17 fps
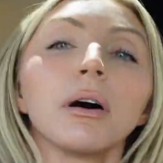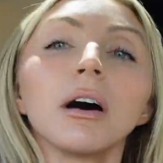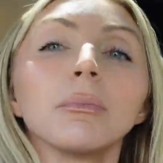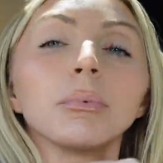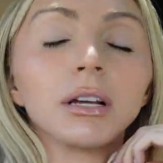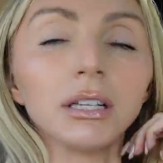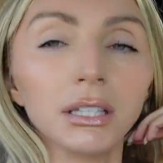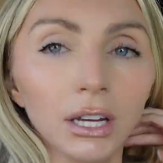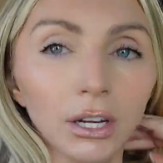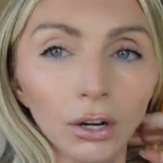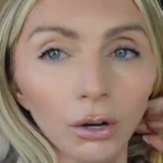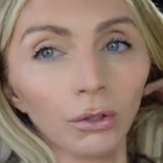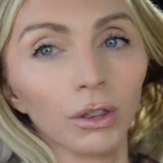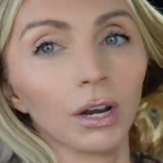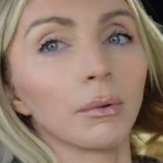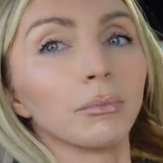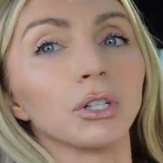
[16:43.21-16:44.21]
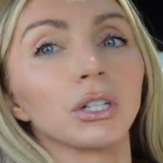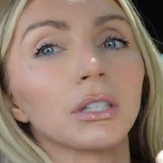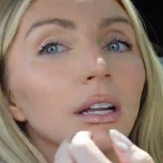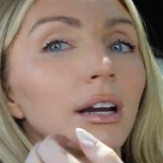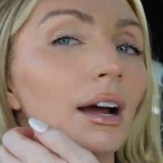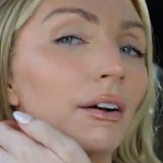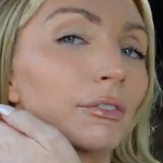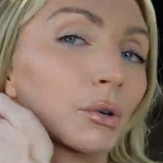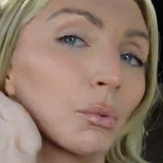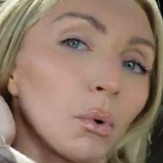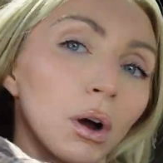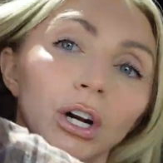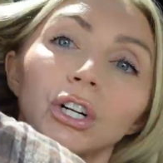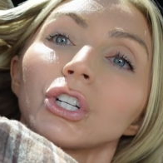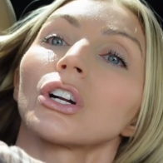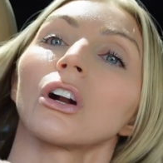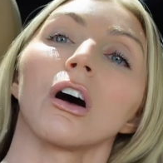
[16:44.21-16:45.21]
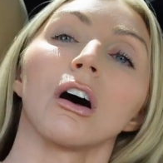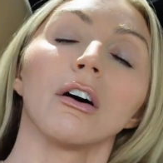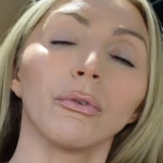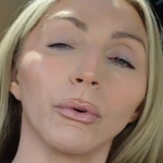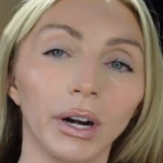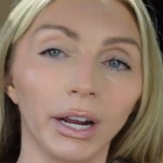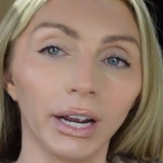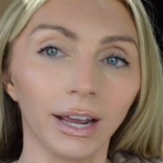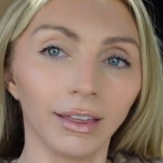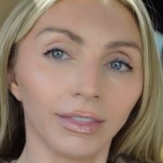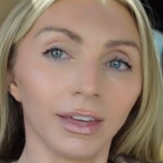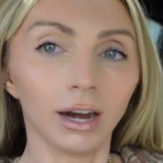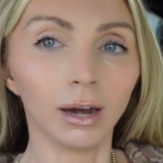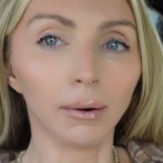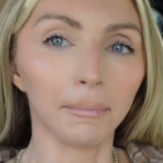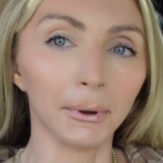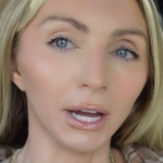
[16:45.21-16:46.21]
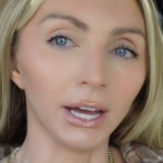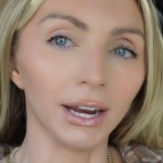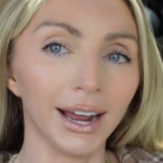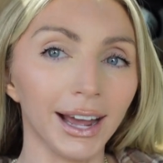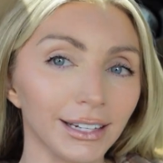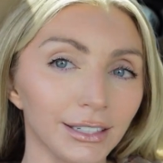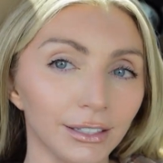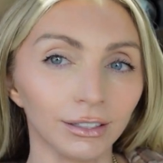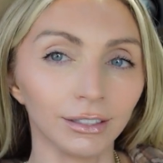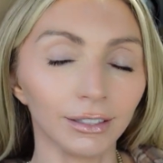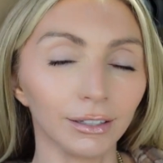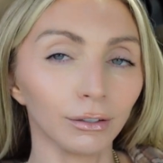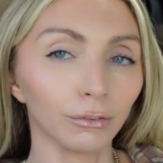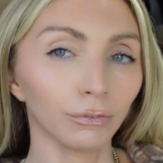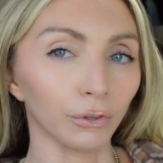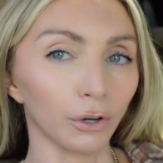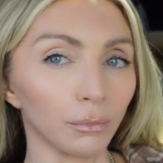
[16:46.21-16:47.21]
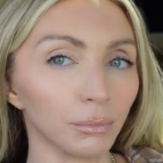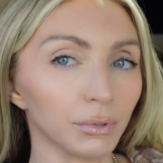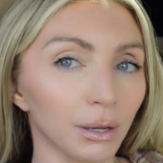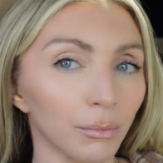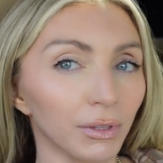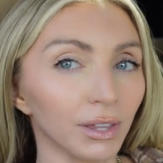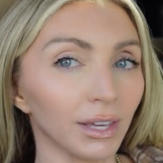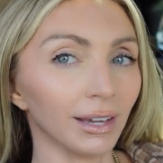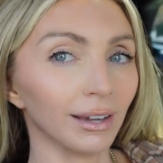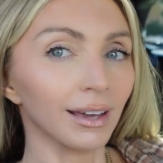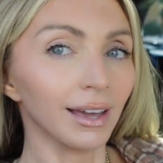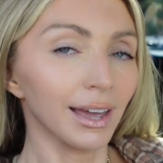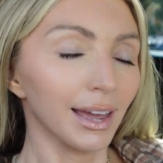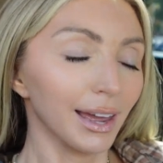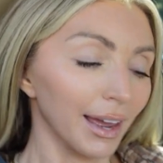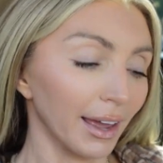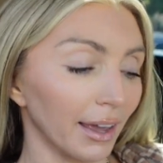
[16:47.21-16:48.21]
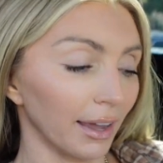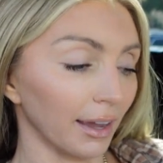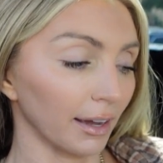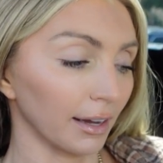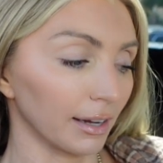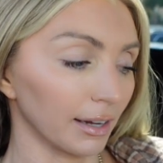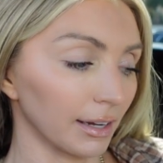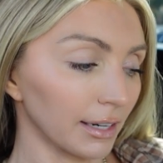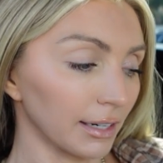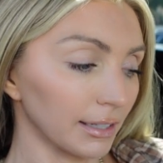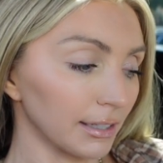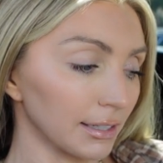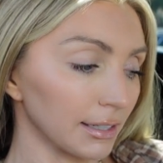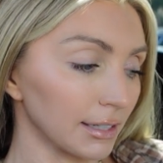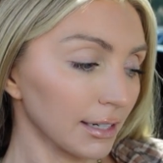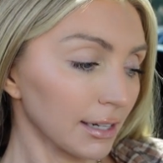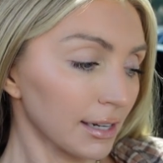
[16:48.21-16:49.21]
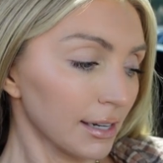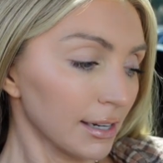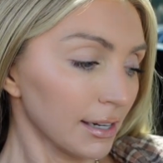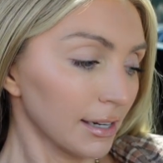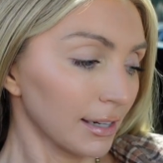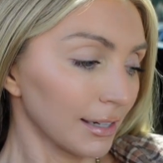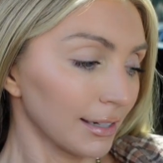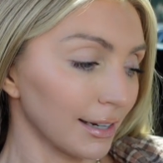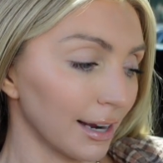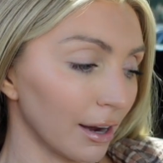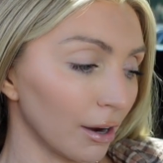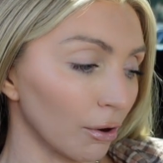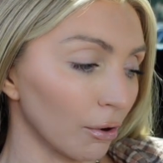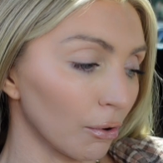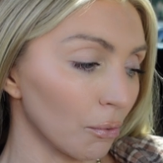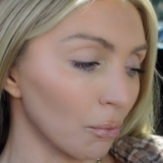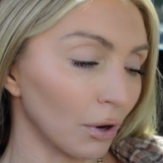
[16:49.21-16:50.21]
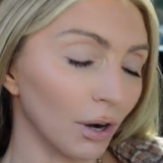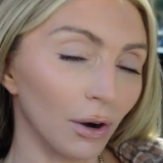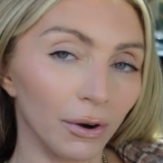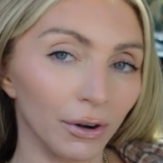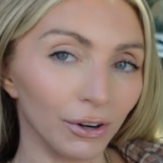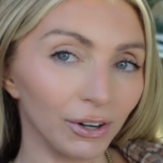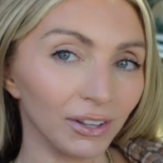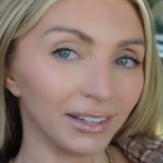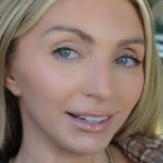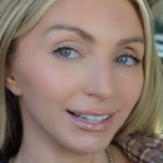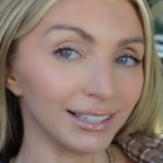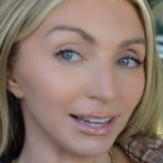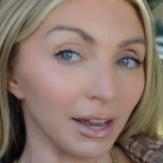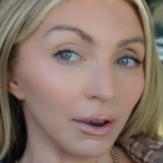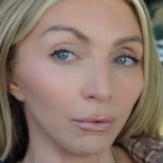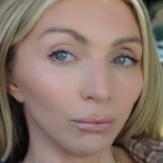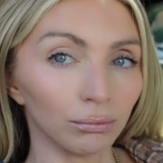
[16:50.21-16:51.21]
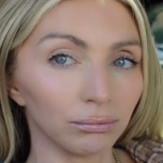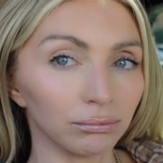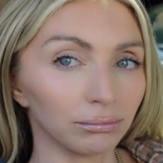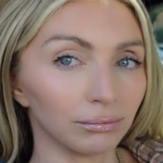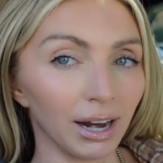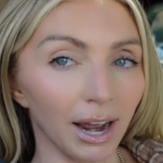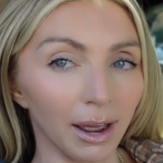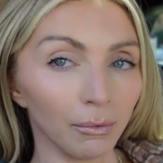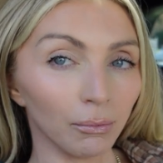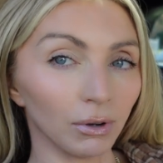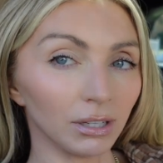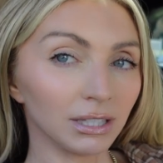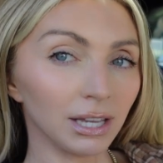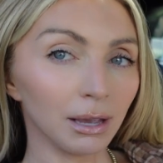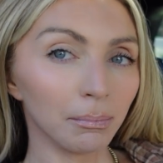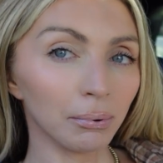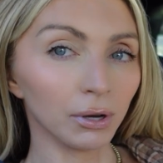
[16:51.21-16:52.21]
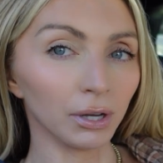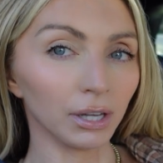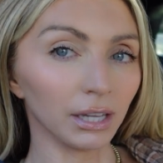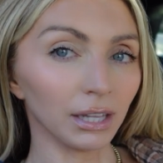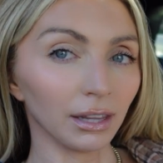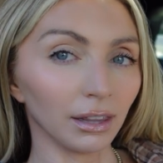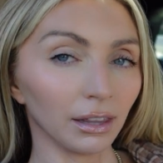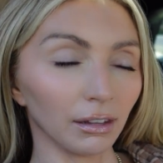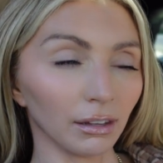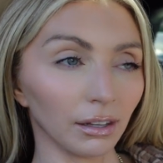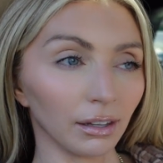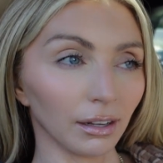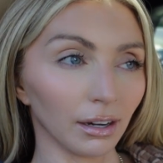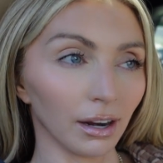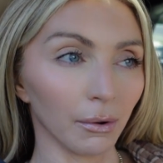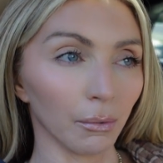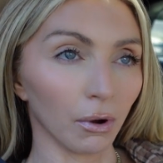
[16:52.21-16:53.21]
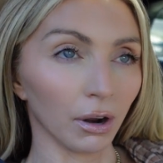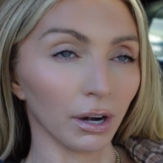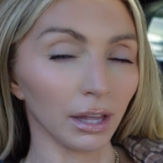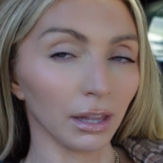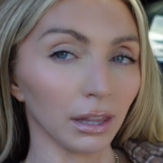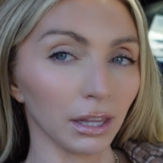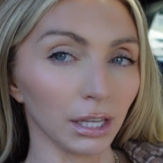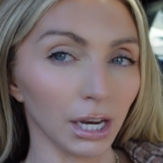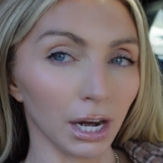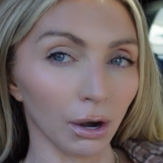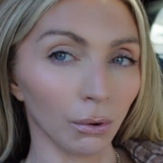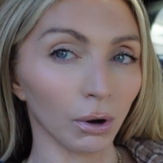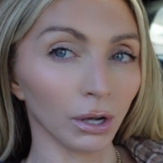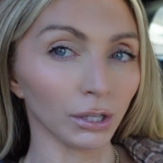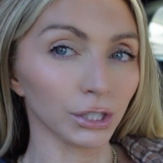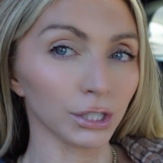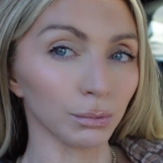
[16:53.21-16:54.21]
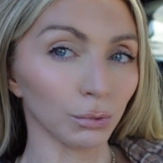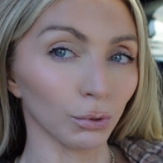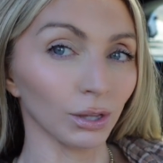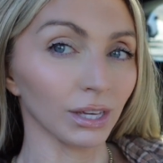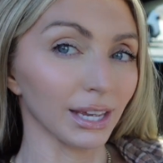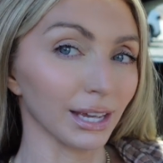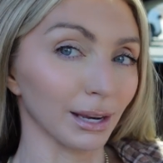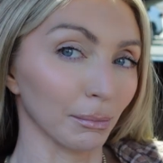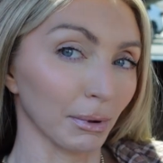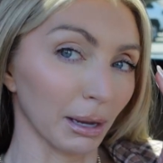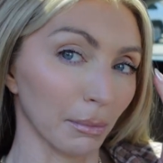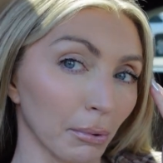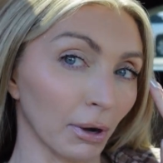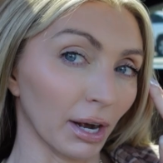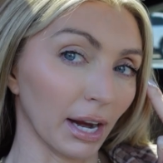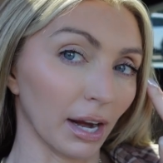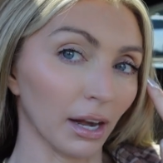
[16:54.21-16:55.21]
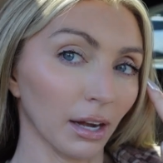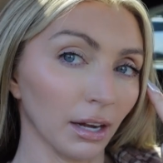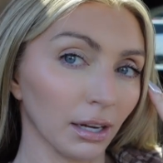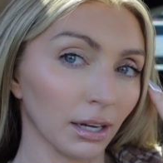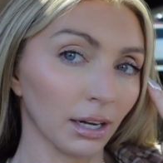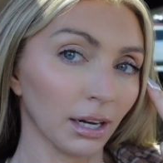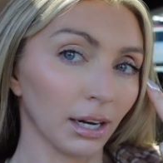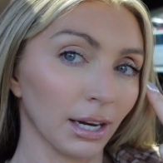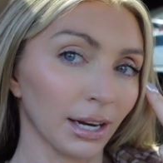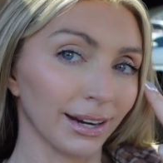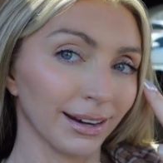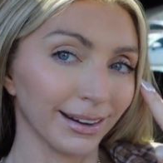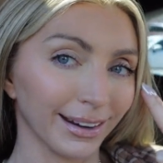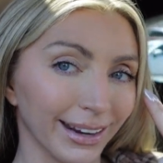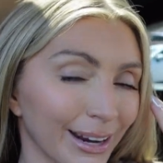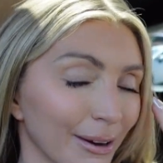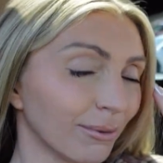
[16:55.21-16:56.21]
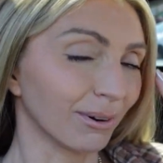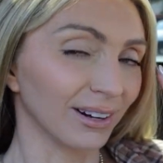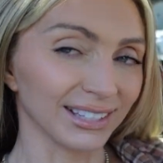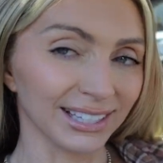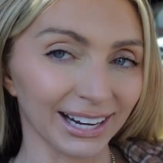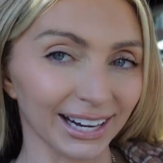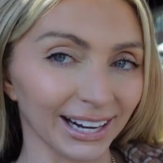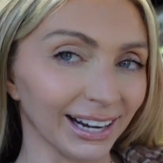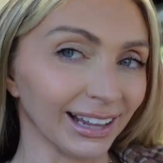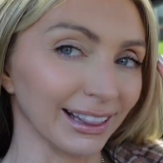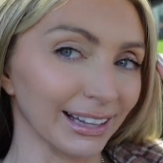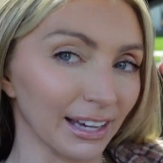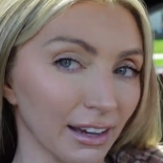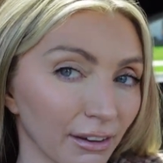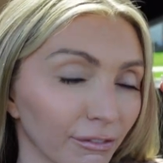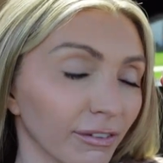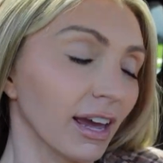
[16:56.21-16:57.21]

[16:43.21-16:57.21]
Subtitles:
on because I know that I'm just gonna have to wash it off when I get there, but I had to film something and now we're going early because I wanted the Erewhon smoothie in my brain, it wasn't gonna leave.